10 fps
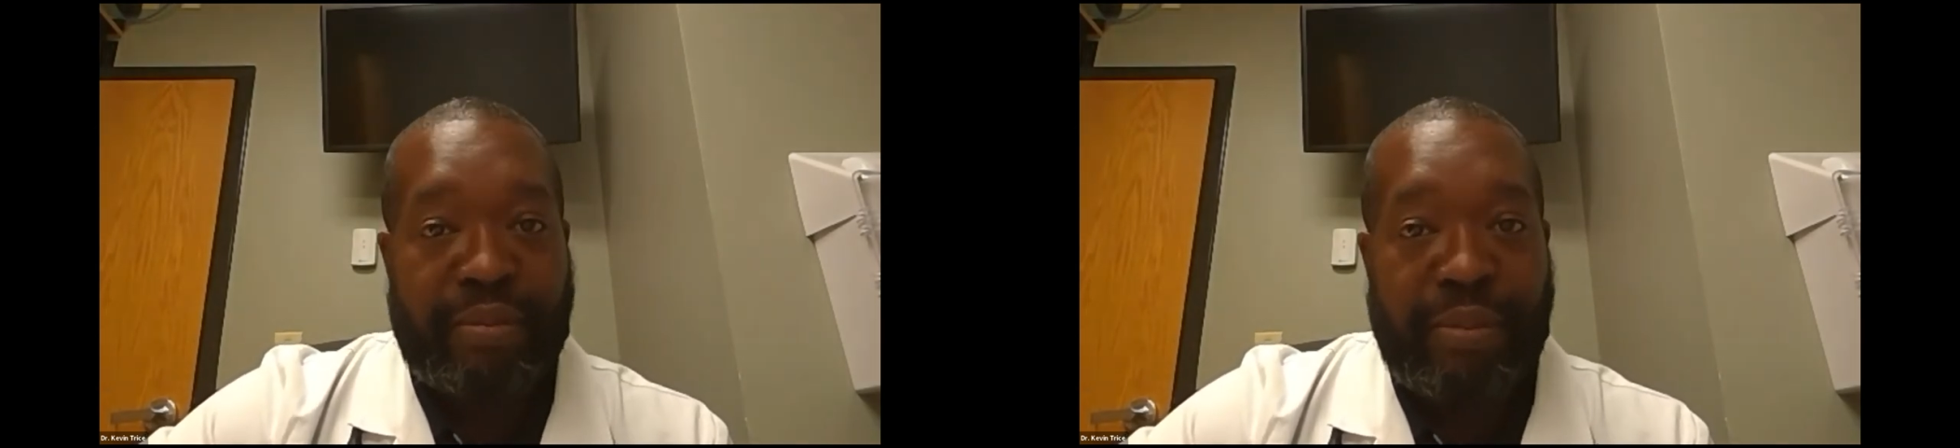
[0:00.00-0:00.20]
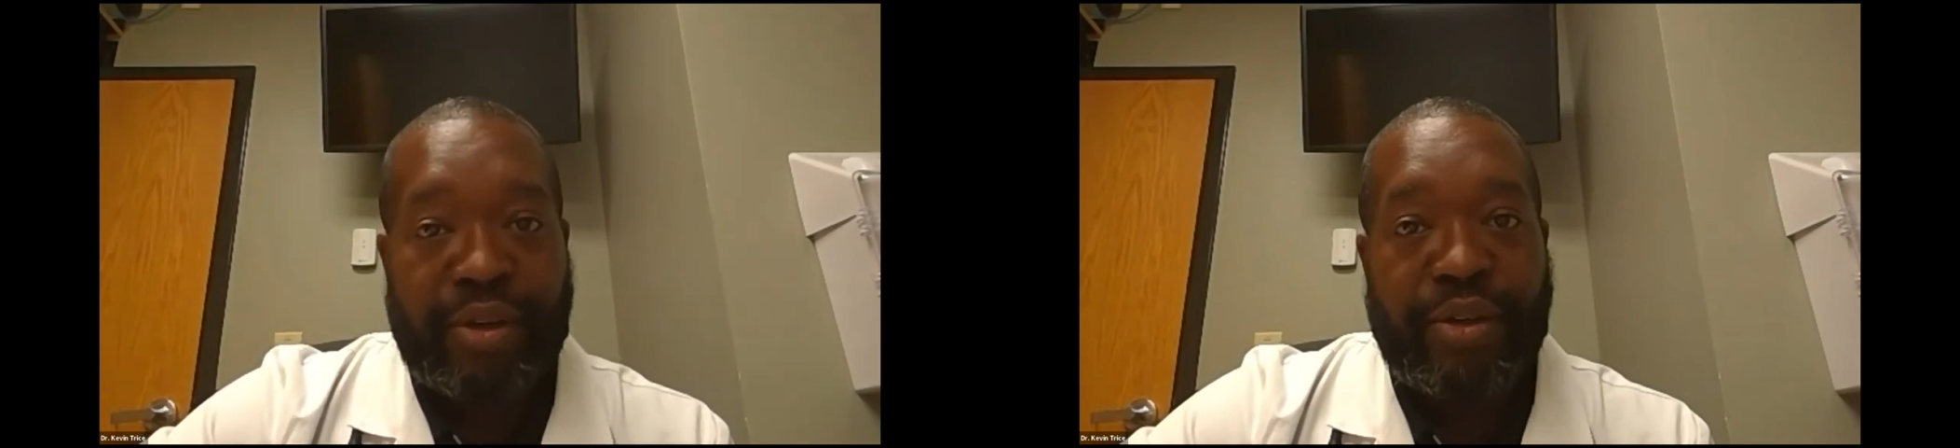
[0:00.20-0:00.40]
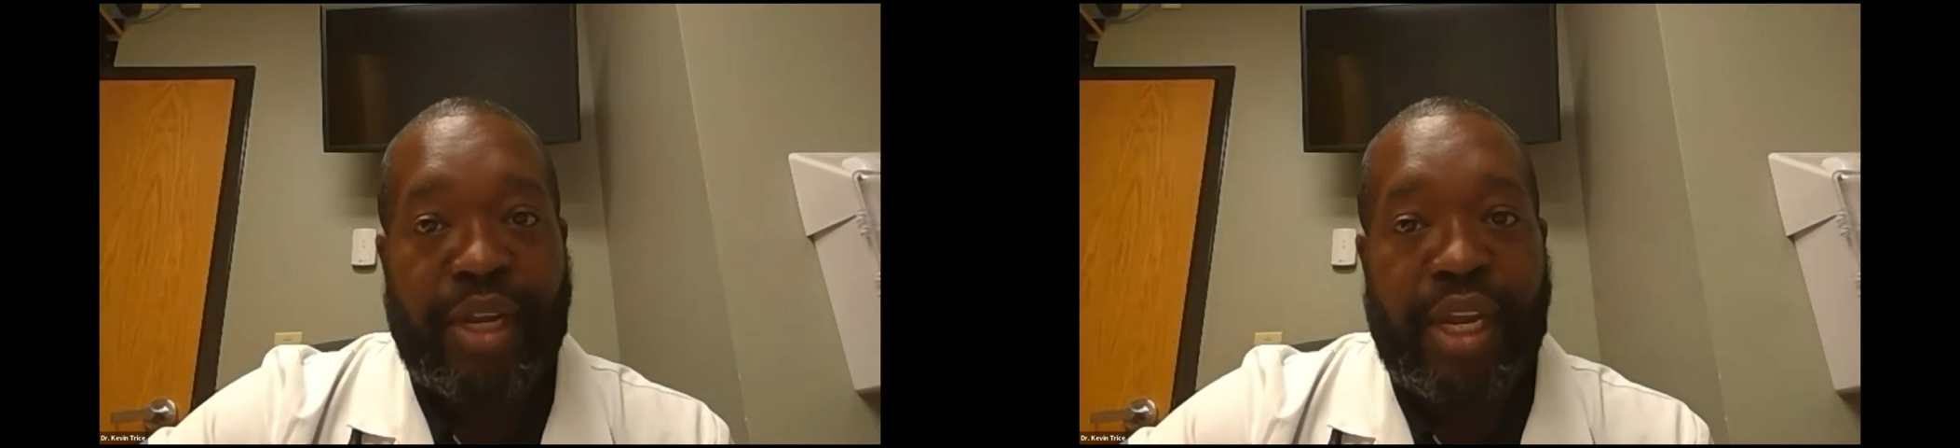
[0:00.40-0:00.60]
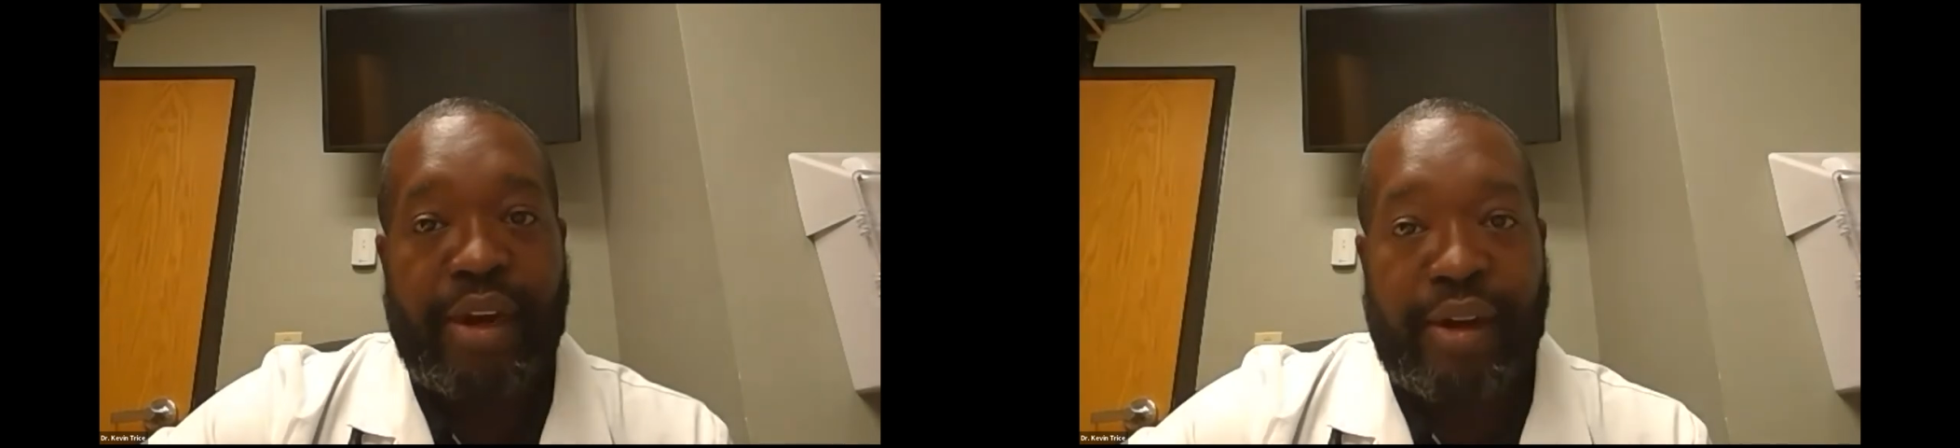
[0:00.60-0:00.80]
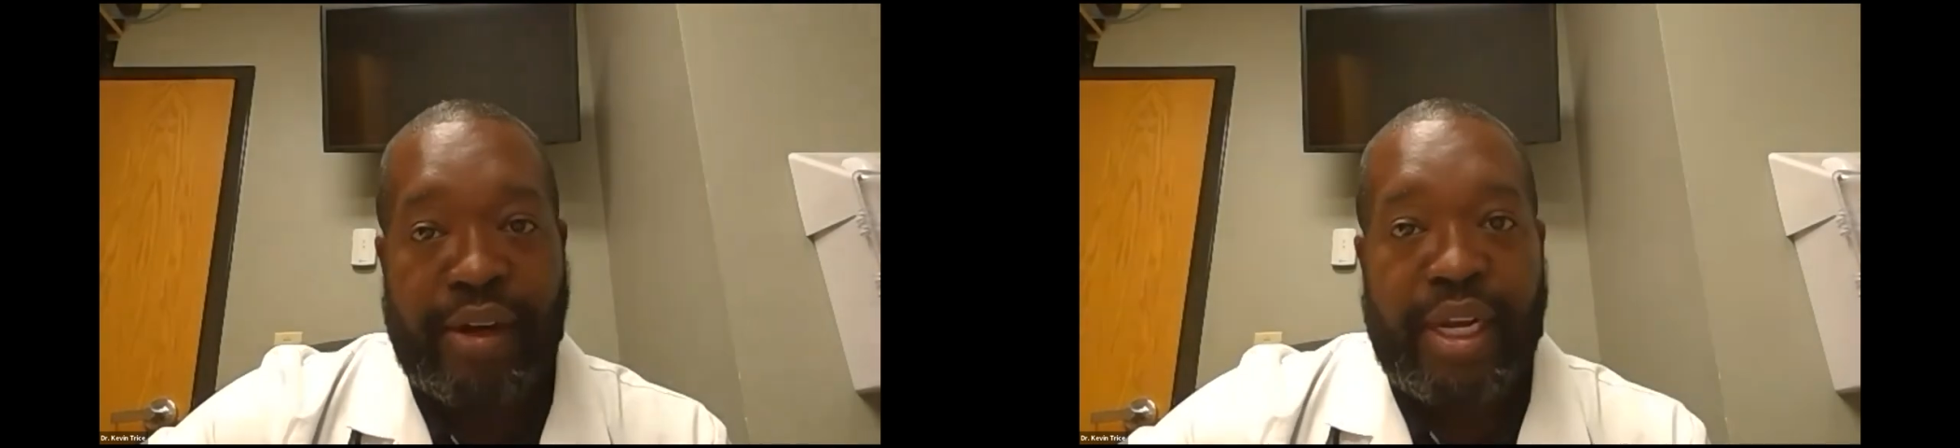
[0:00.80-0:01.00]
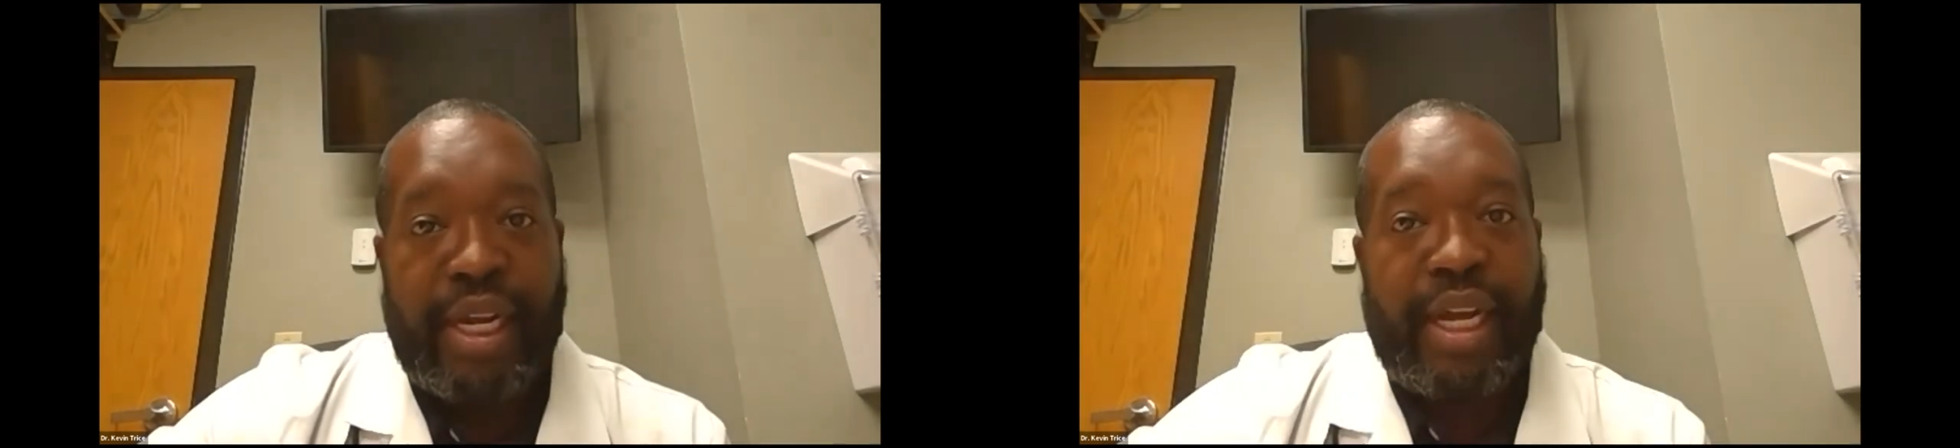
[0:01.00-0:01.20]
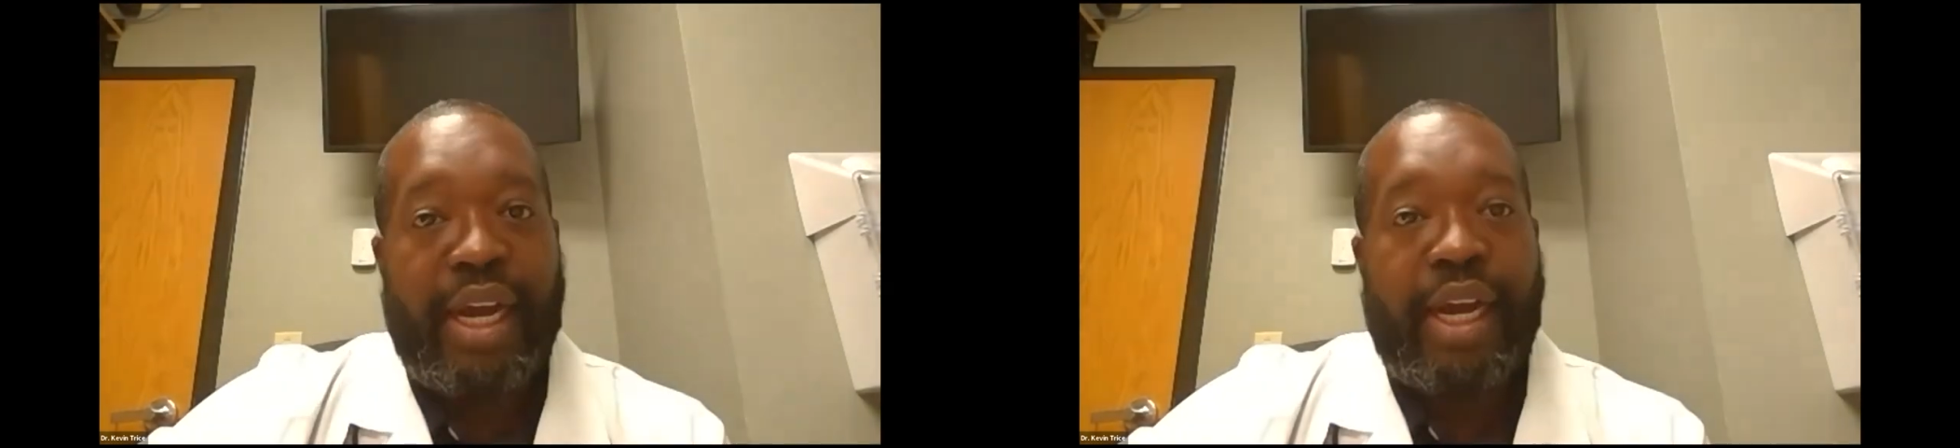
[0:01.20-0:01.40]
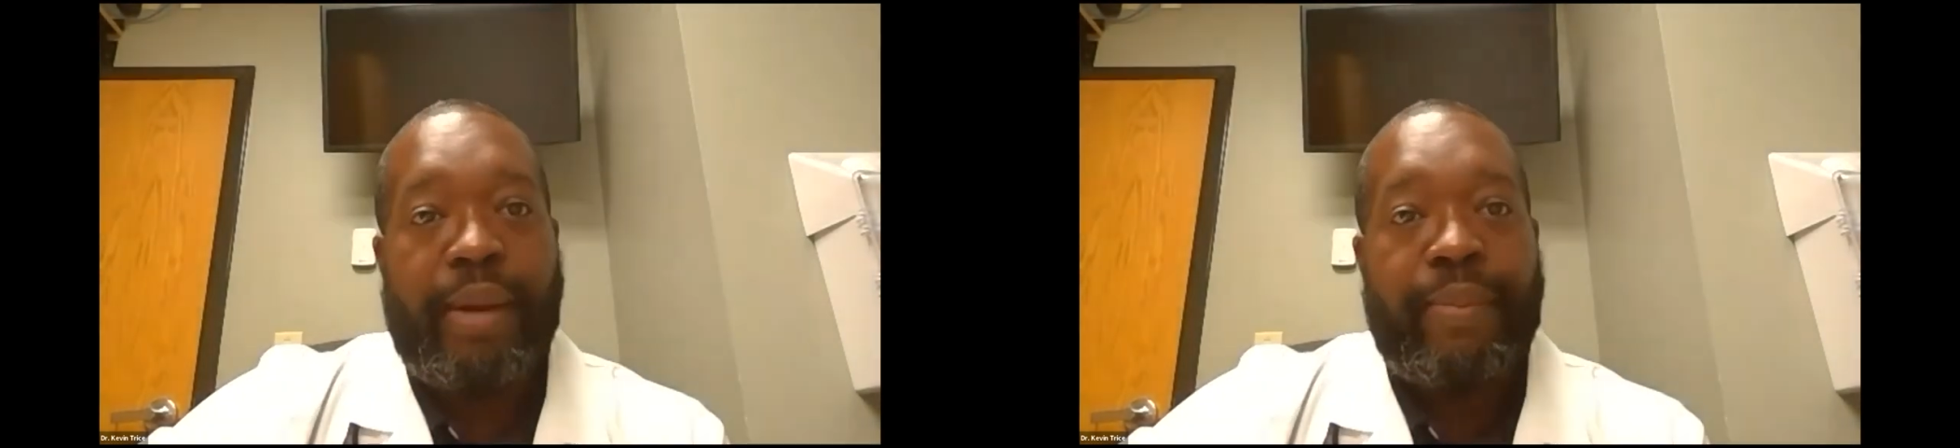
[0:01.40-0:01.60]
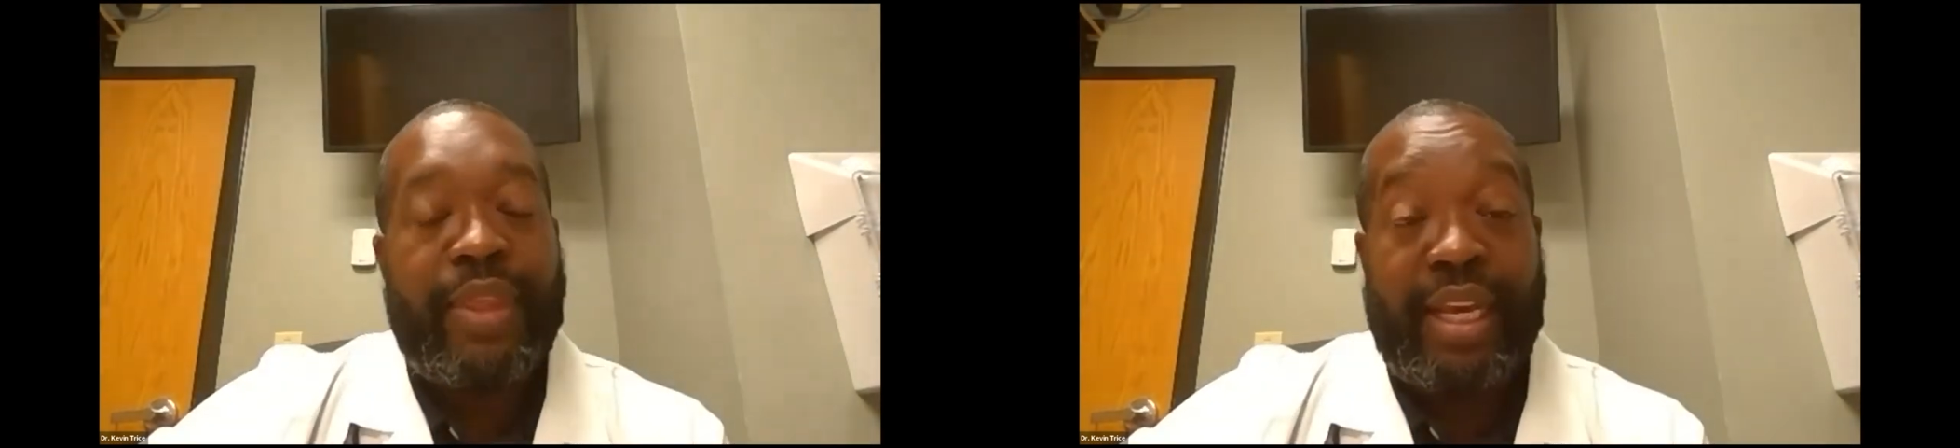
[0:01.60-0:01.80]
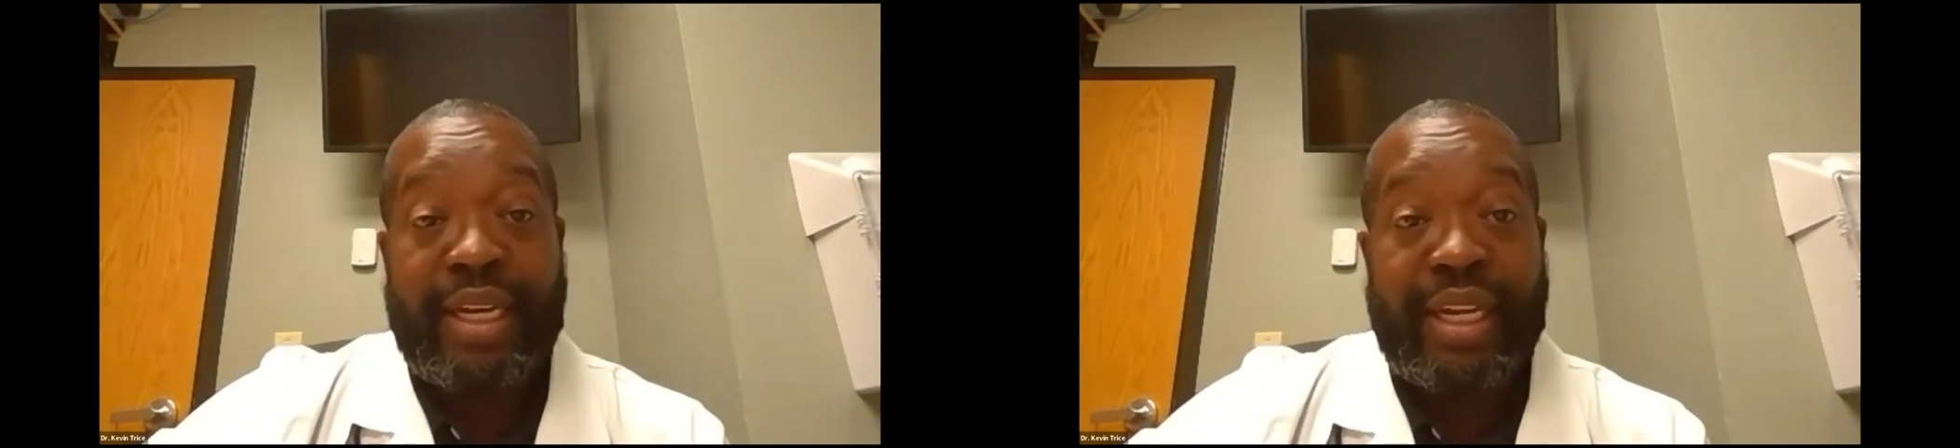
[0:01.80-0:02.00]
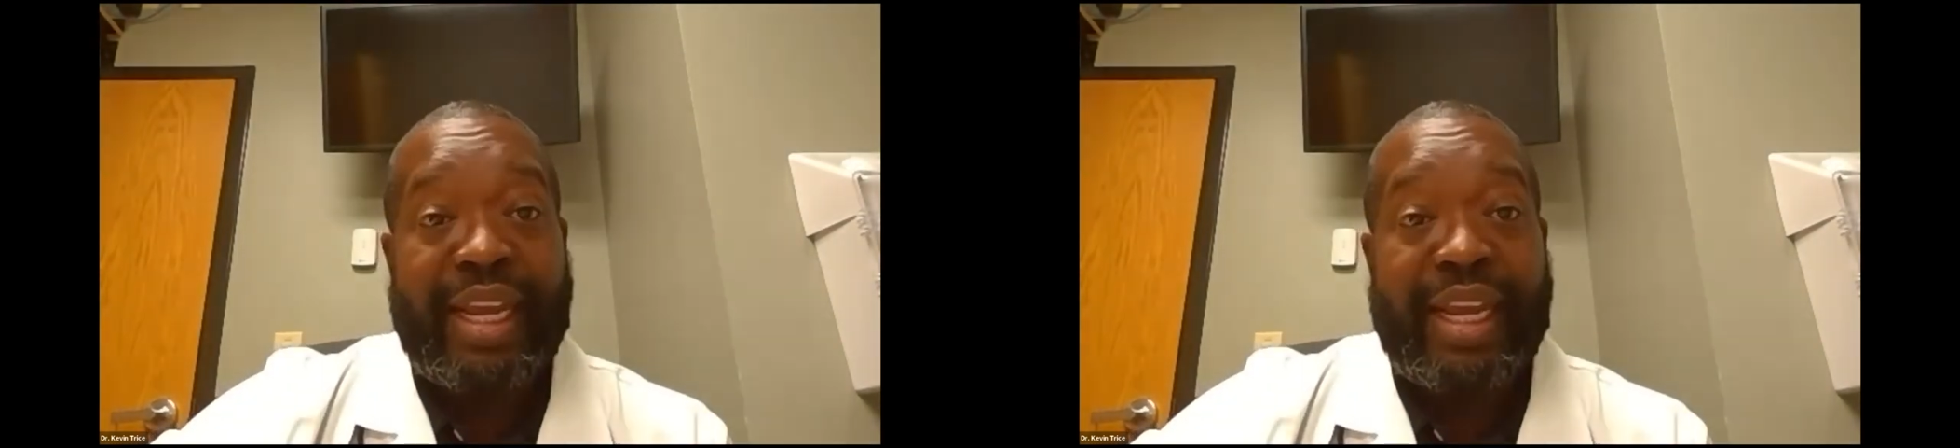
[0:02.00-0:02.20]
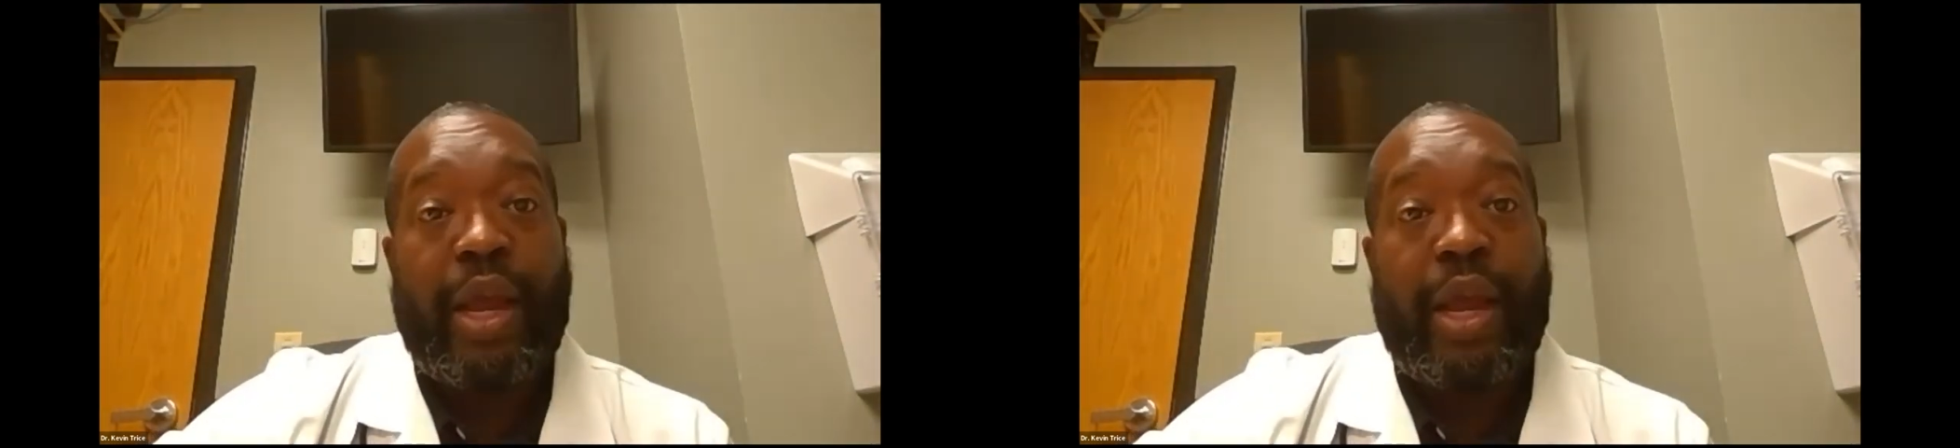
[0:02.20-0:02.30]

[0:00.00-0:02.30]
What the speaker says: medical care. Then